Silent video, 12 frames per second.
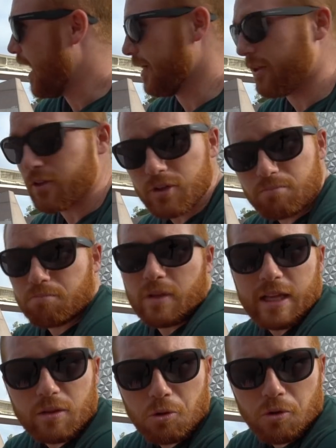Another
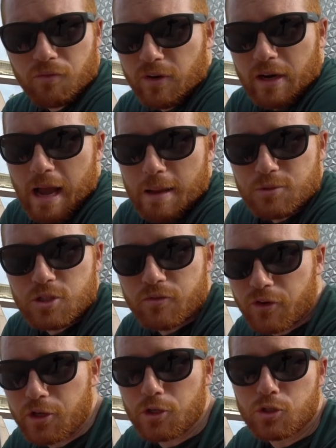like little fun option
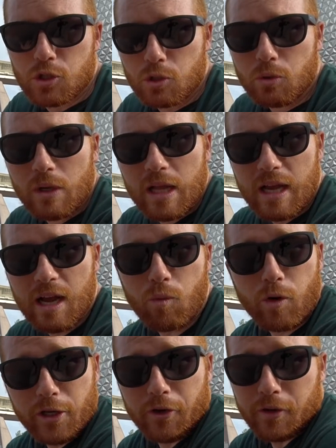for you to do
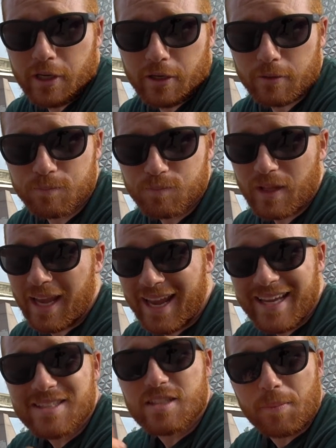when you're here,
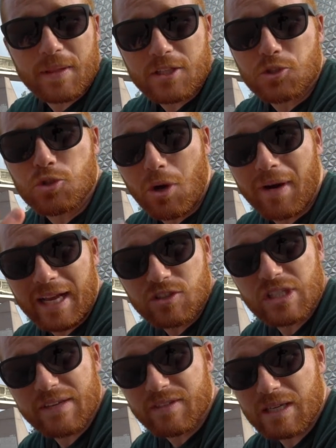and something that you don't
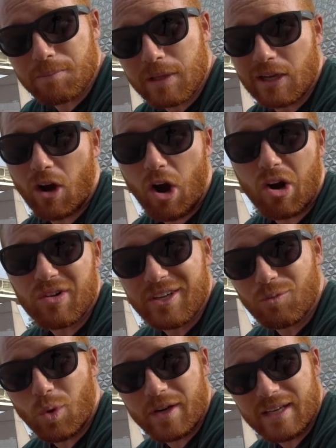actually have to complete all
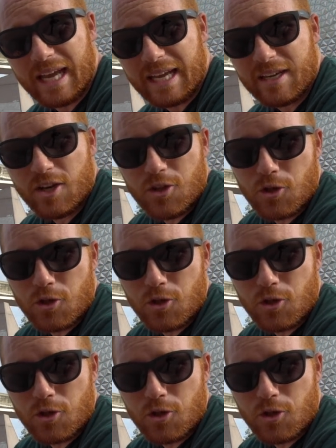in one day.